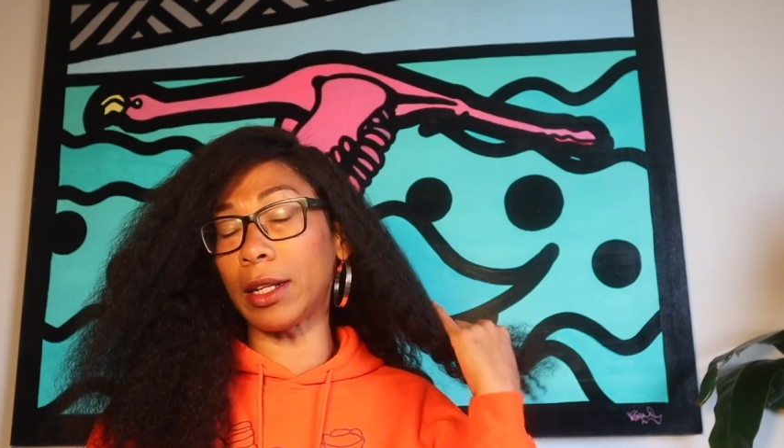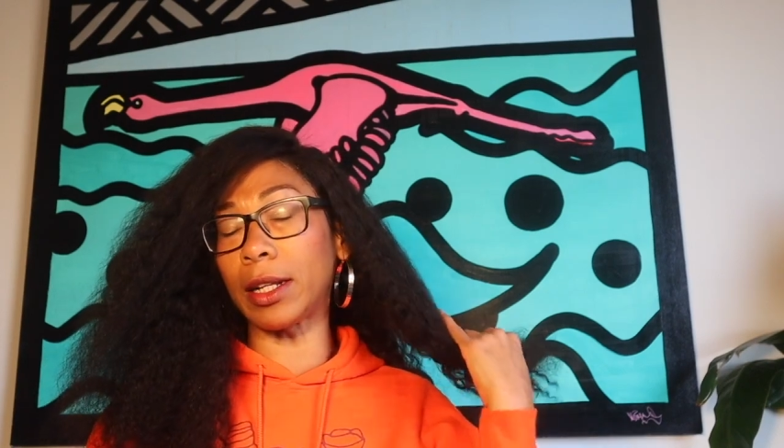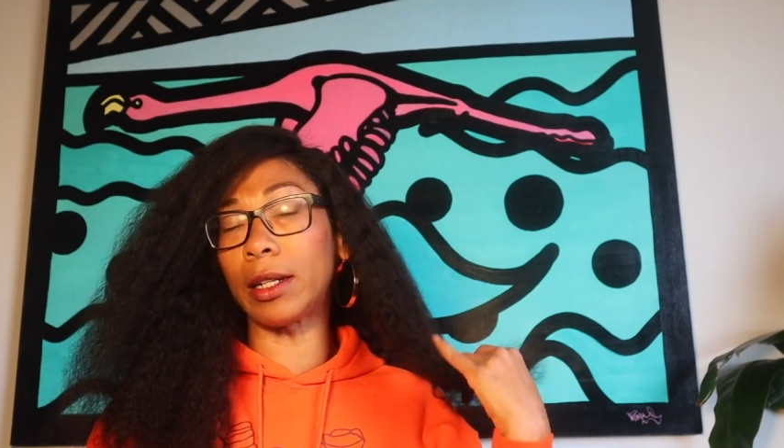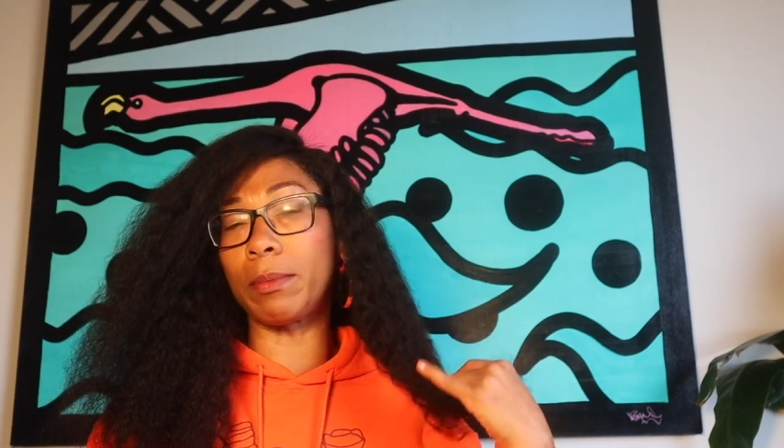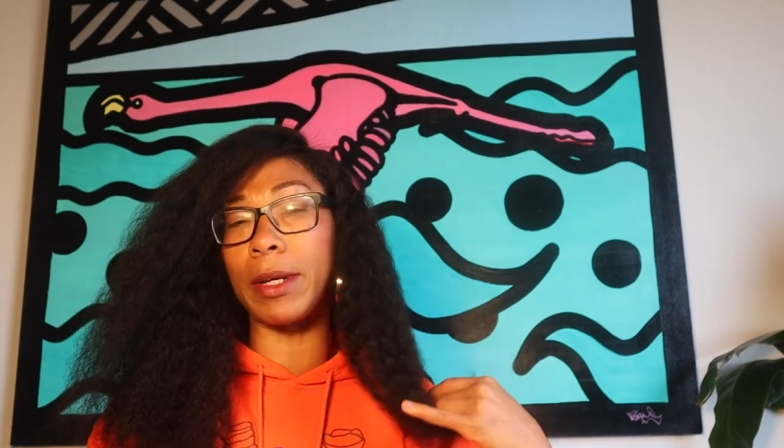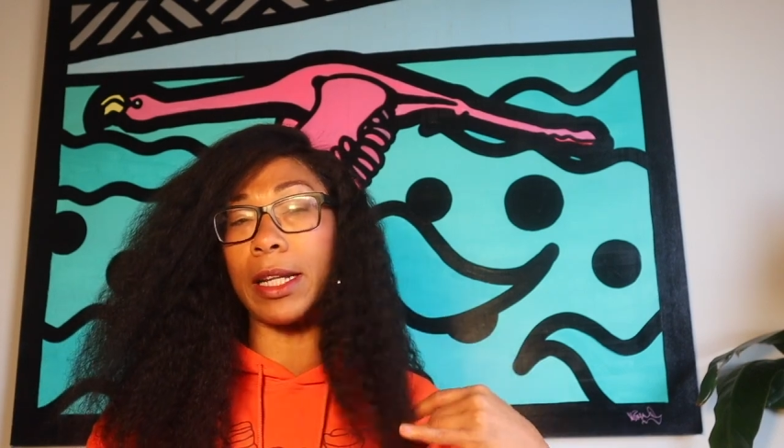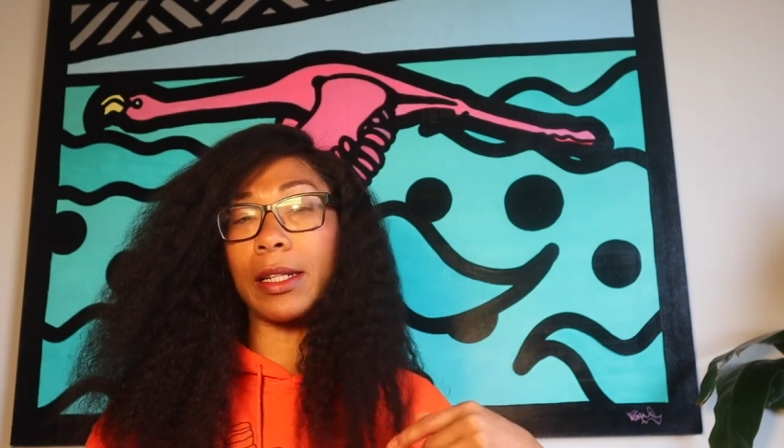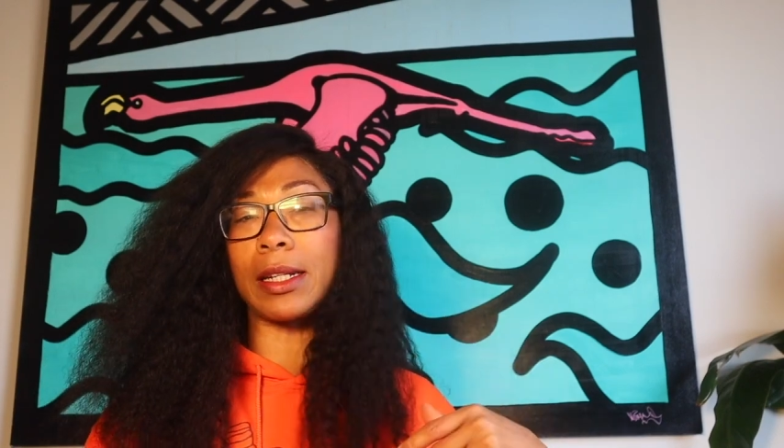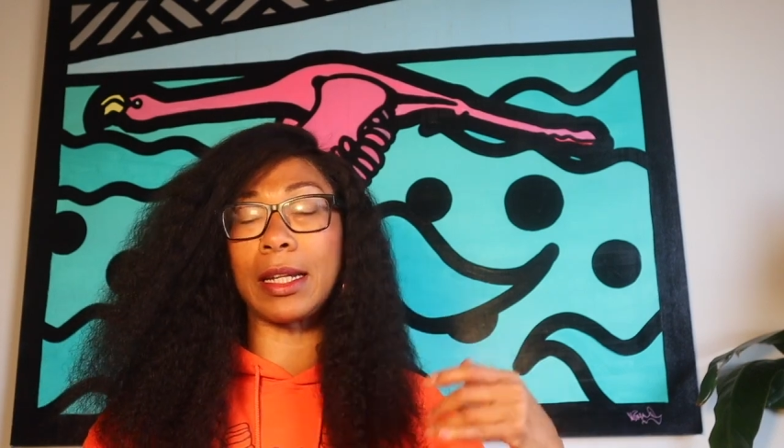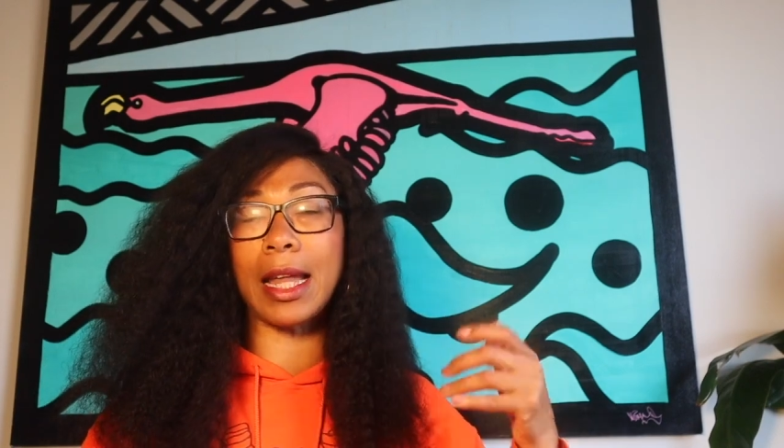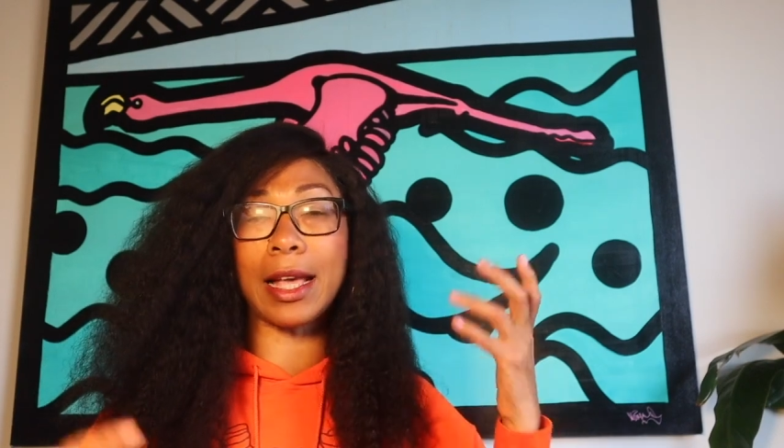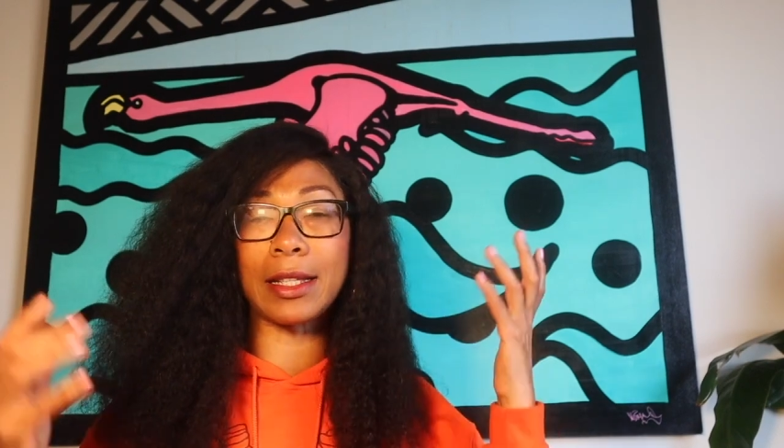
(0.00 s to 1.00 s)
a little bit
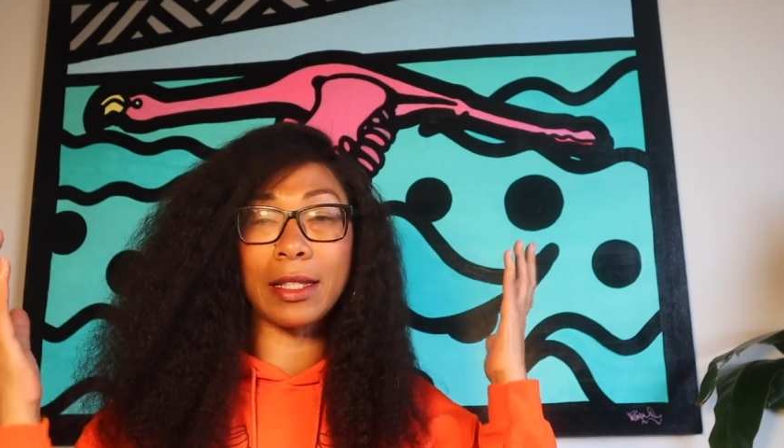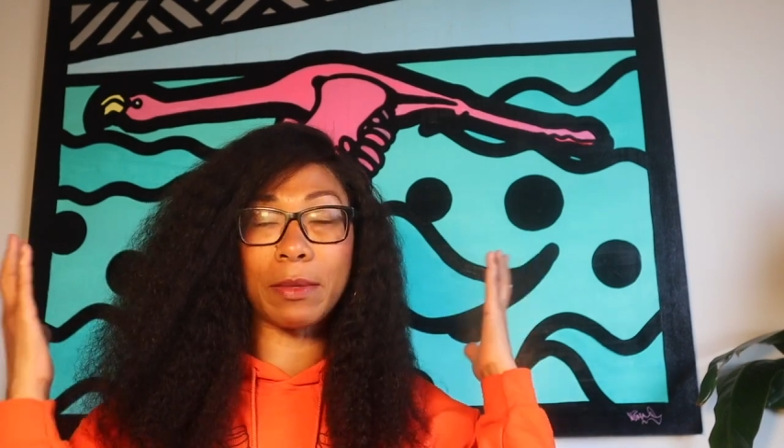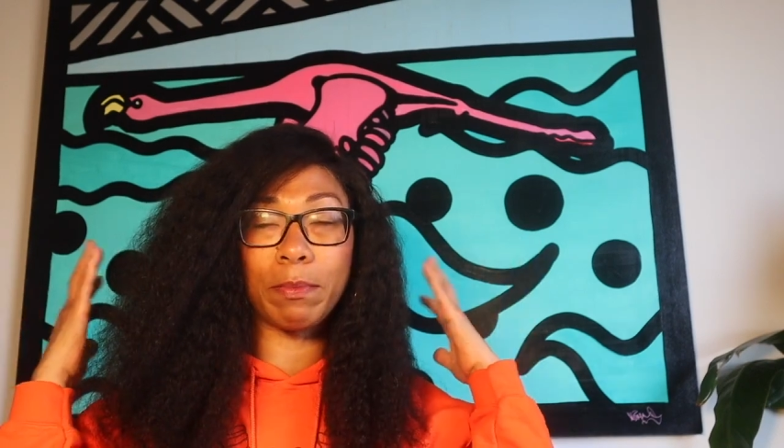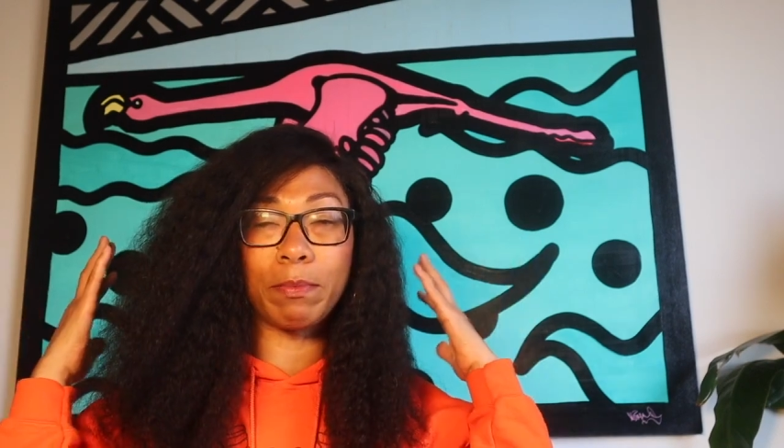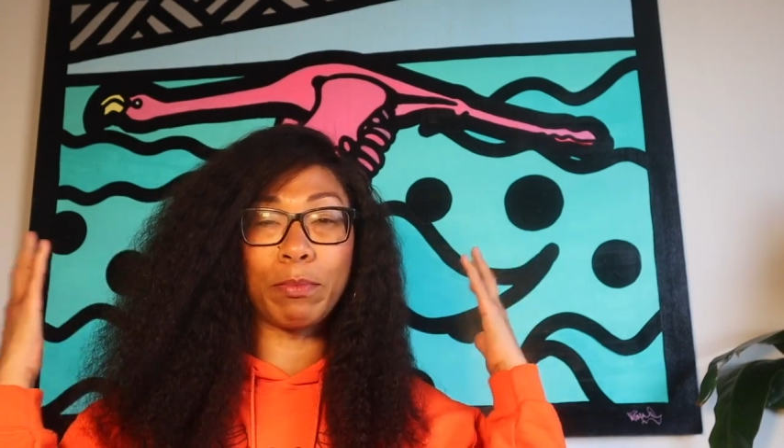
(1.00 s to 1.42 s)
less